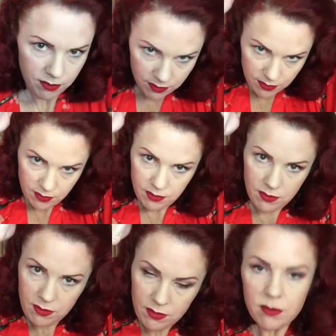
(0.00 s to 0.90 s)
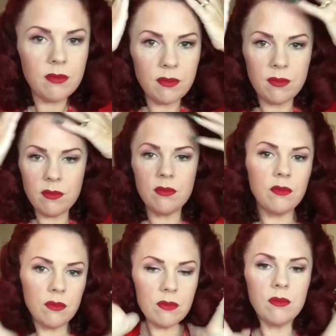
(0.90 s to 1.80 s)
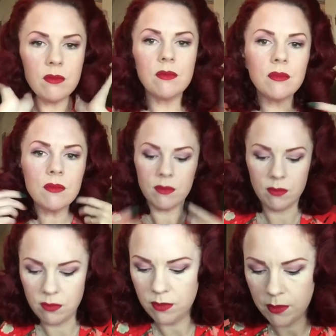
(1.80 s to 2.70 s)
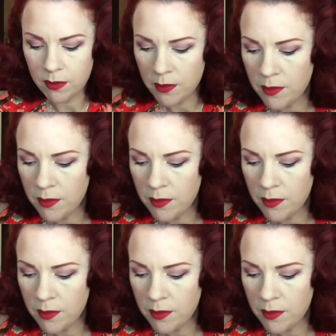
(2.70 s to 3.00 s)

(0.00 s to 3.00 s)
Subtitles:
Use my teasing comb to kind of push things around.